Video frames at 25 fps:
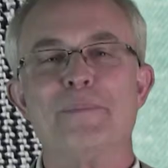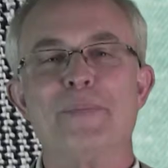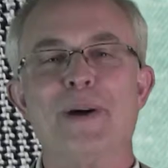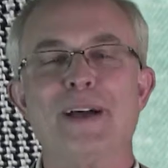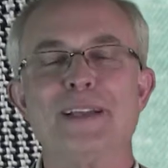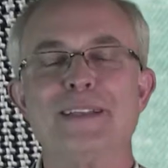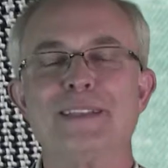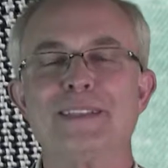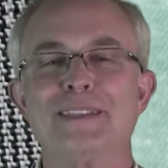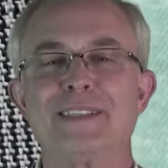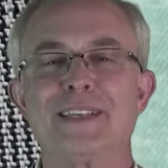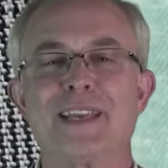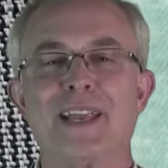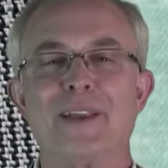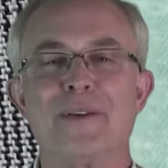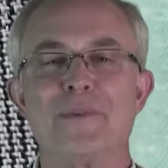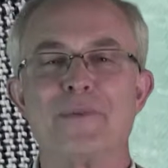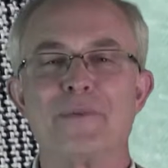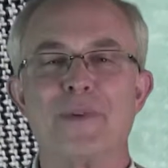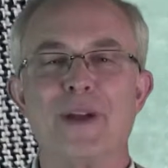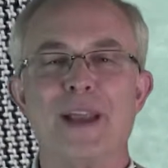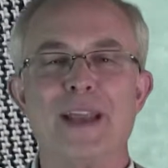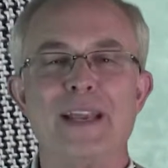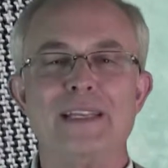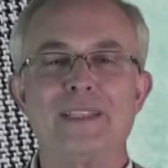Buttons
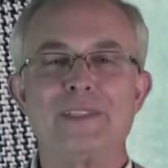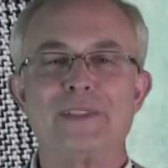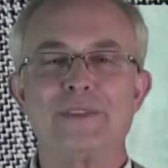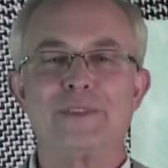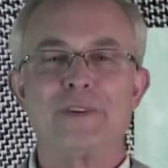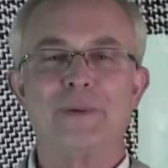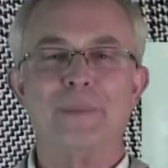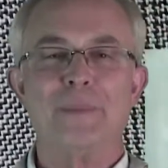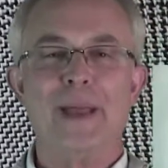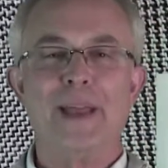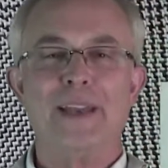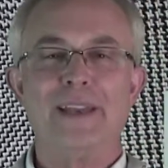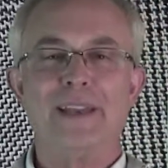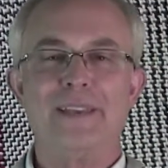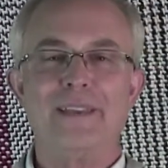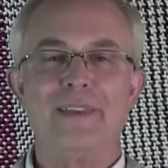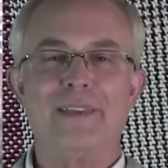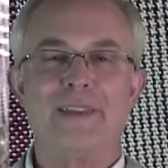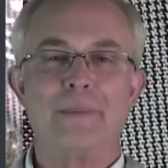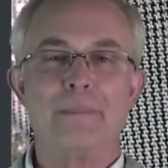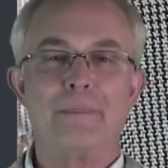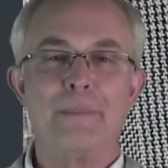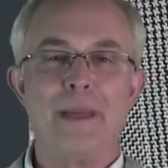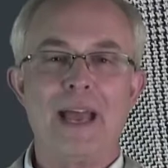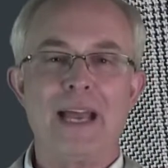can range from
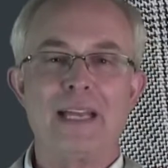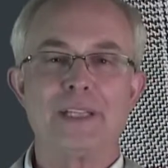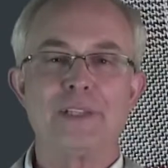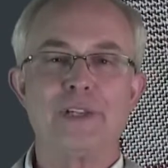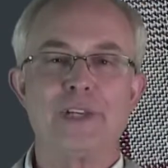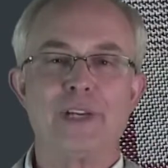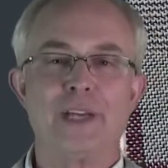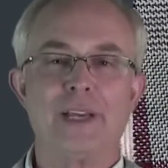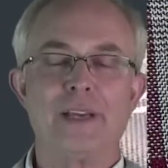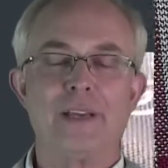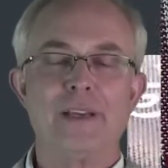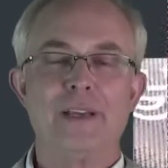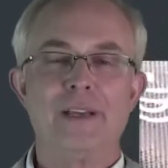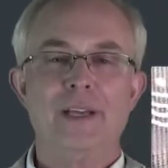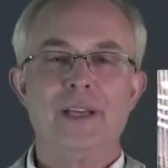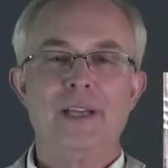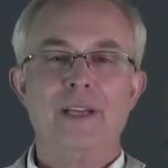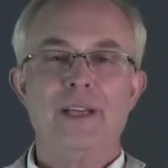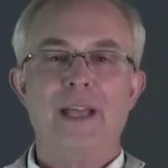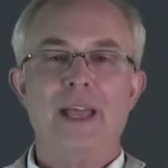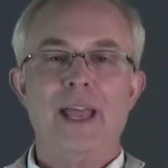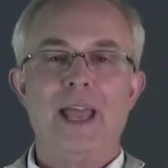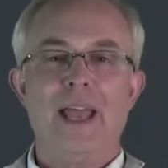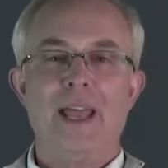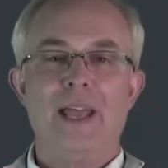anything matching
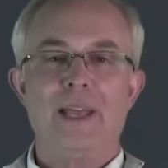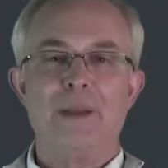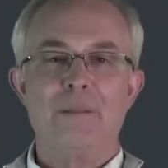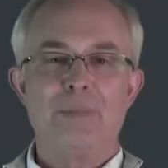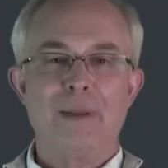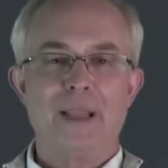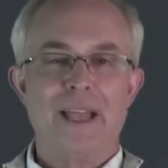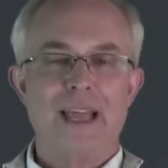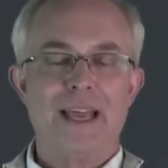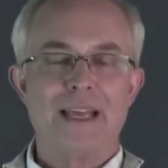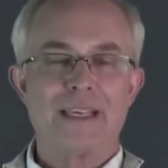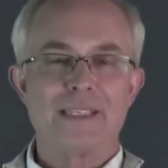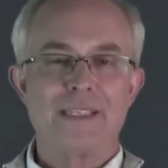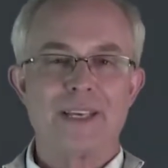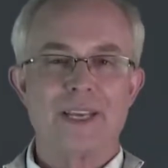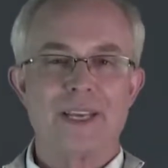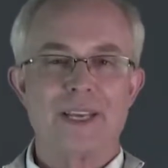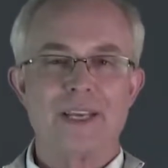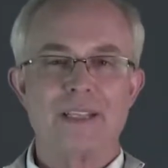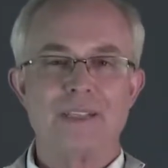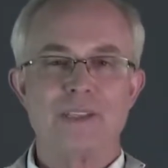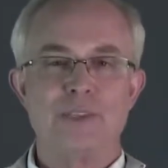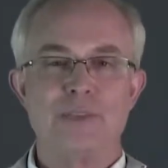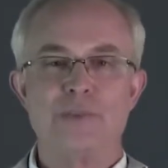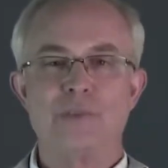and
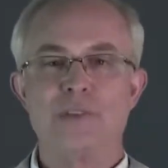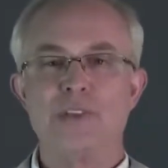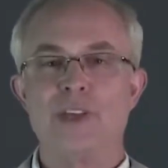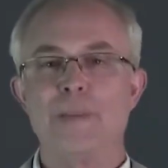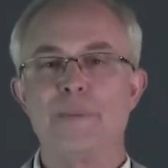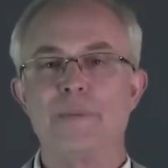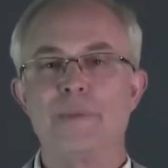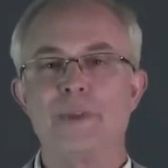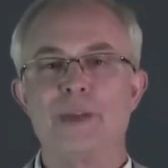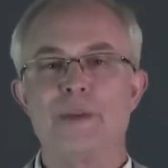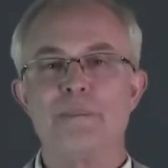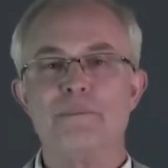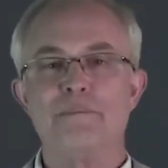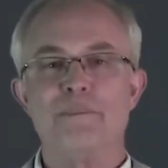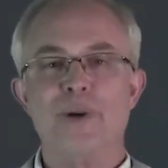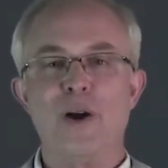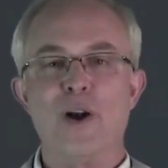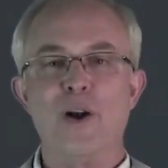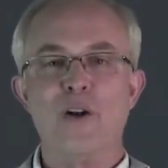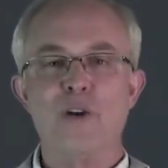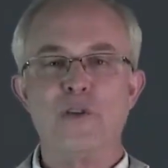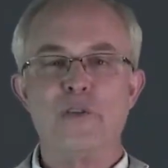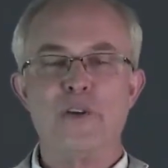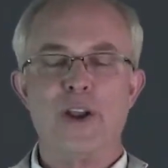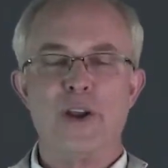plastic to something
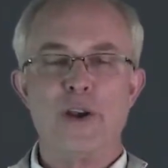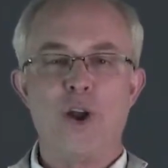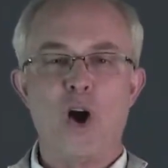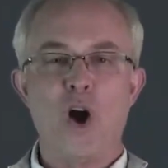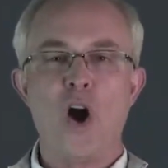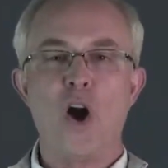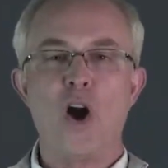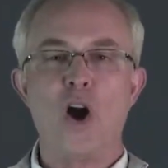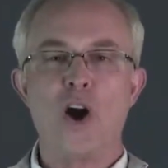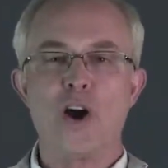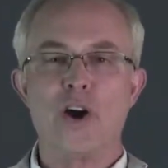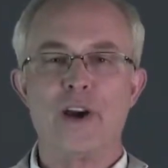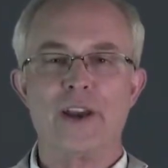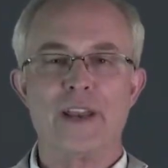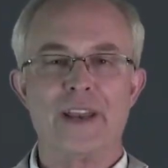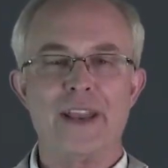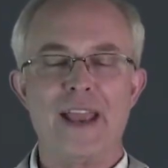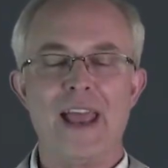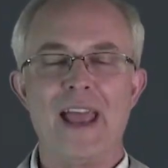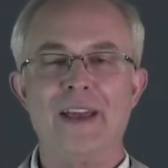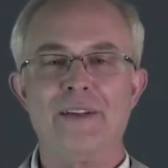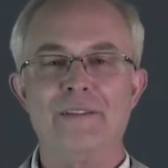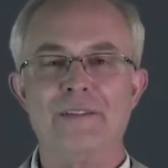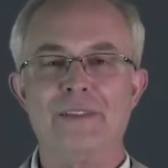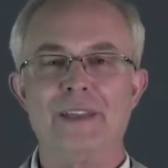bone and hard and
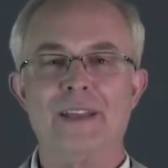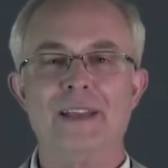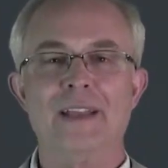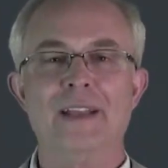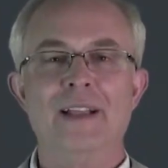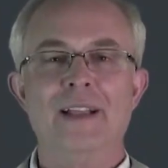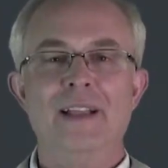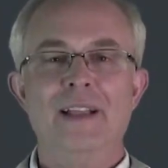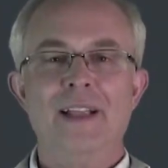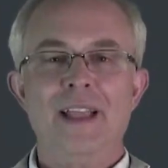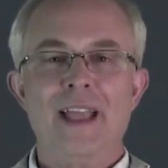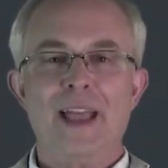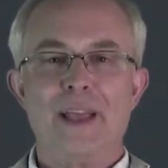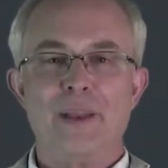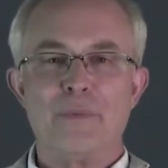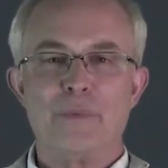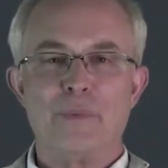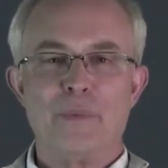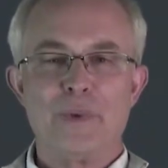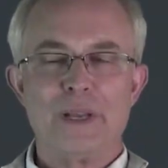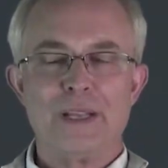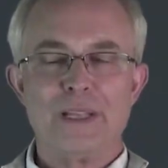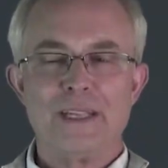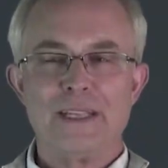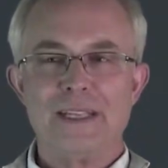heavy
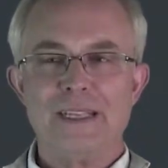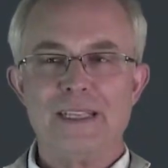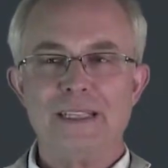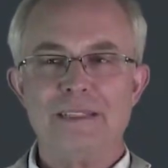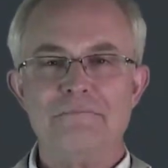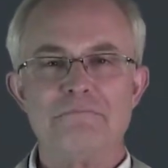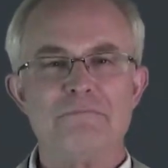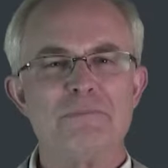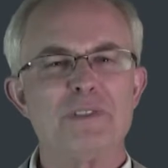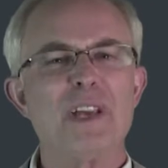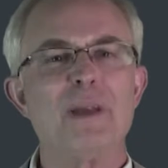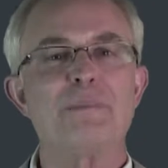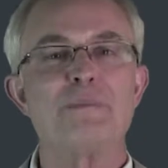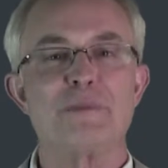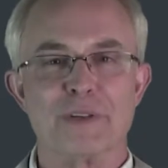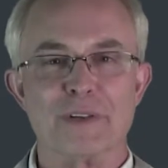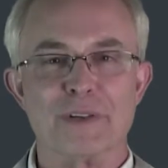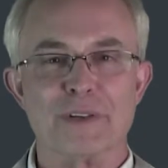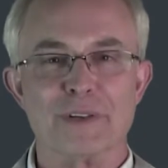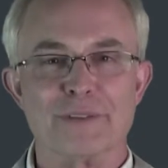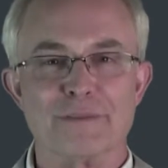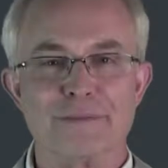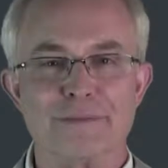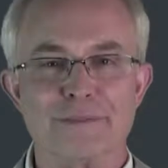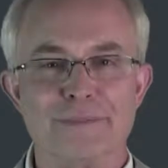and really
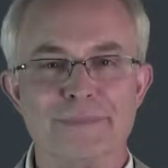substantive.